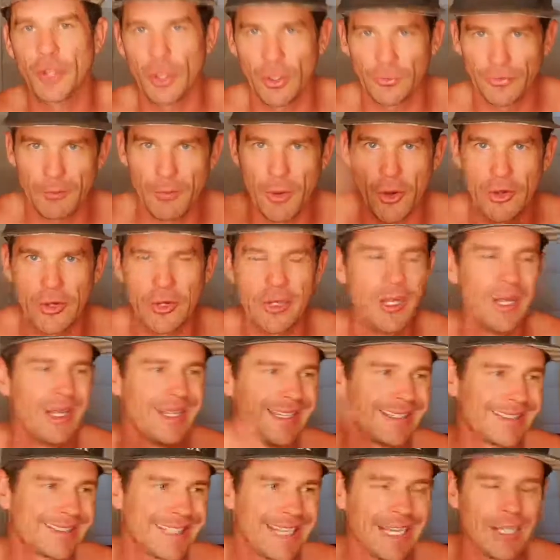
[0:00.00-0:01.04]
off the motor.
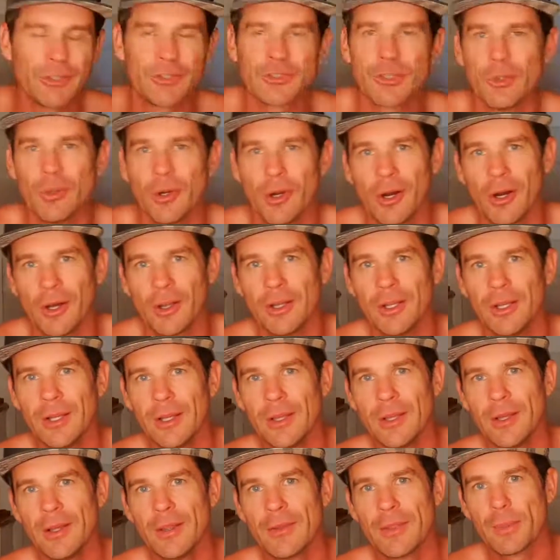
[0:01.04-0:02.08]
It's getting too hot.
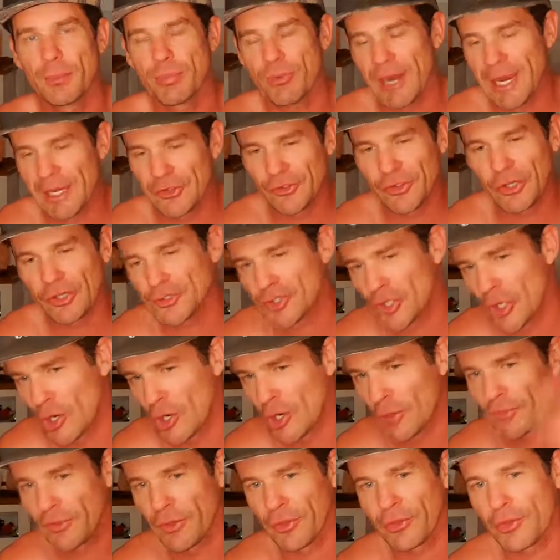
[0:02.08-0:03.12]
The brain's like, turn
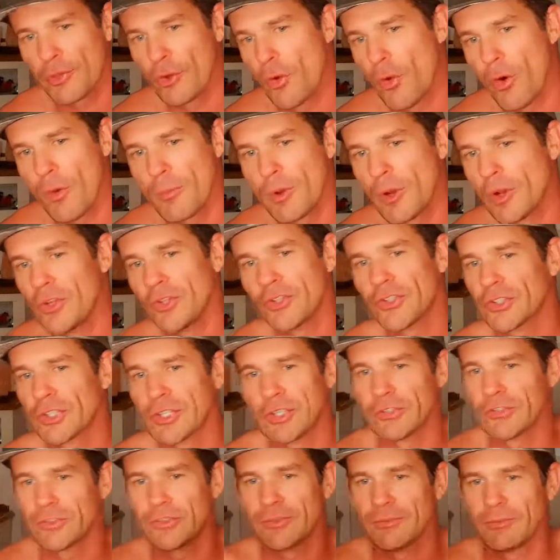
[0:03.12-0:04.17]
off the hormones
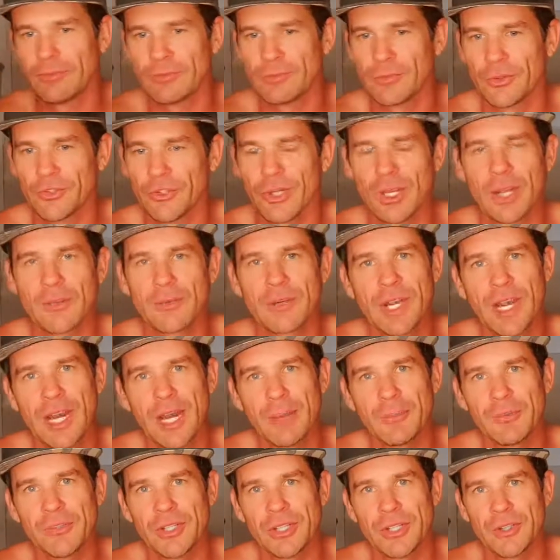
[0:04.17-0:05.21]
because there's not enough
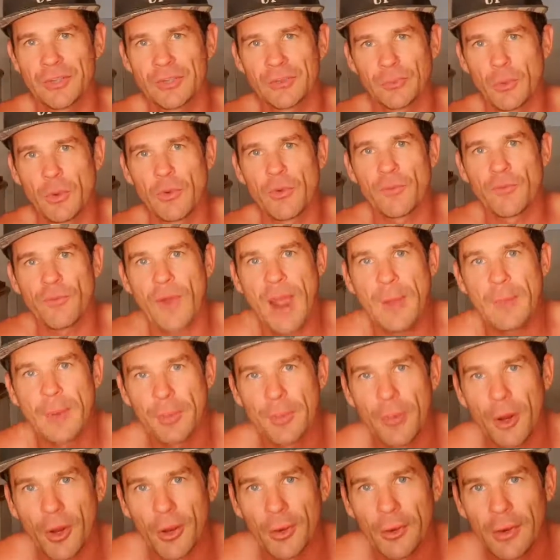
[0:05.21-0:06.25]
carbs here. We're in famine
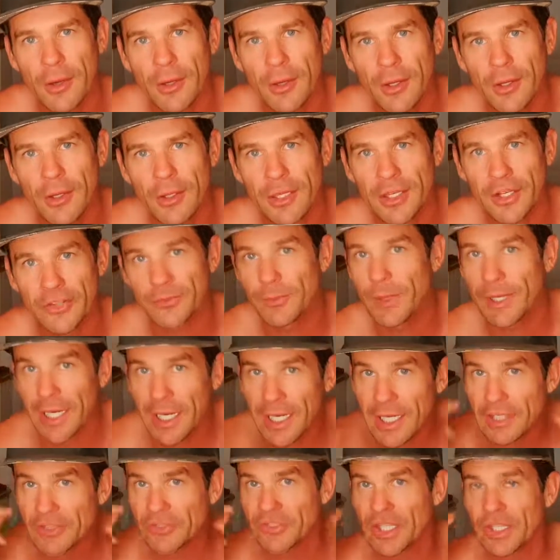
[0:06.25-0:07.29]
mode. It doesn't make
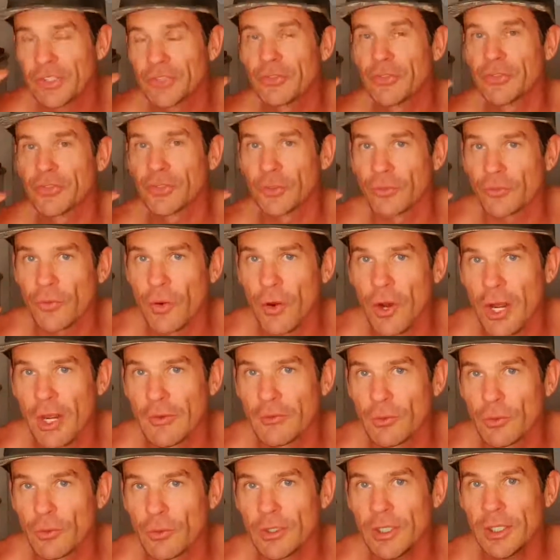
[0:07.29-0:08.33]
any sense for
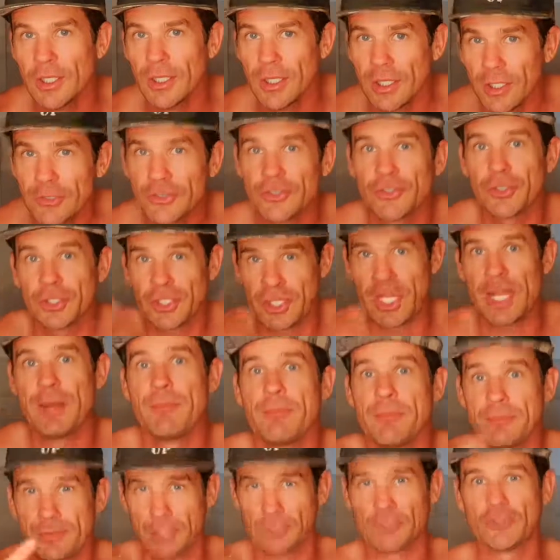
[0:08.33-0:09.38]
survival to
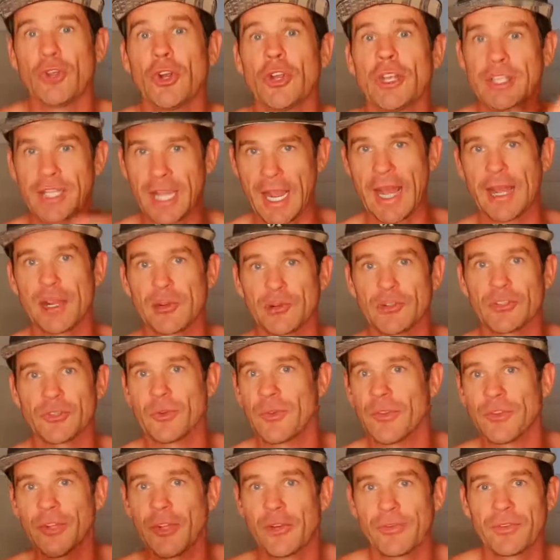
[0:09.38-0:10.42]
keep exerting calories when
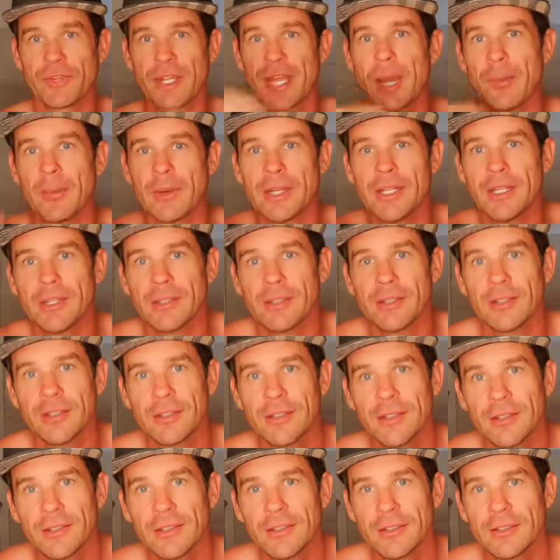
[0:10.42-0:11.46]
there's nothing coming in.
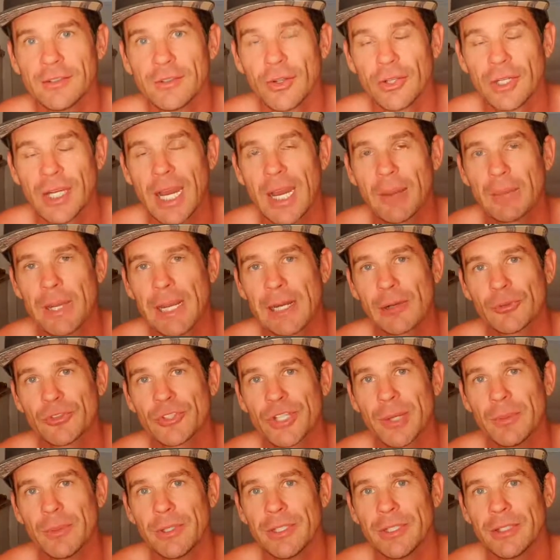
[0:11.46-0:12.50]
No carb calories
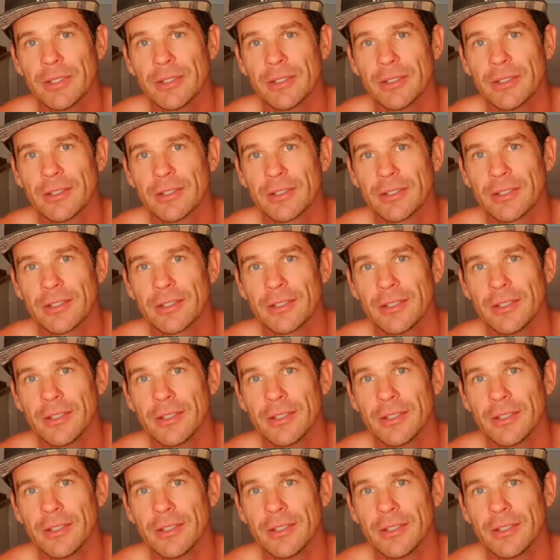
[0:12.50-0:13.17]
coming in. Right?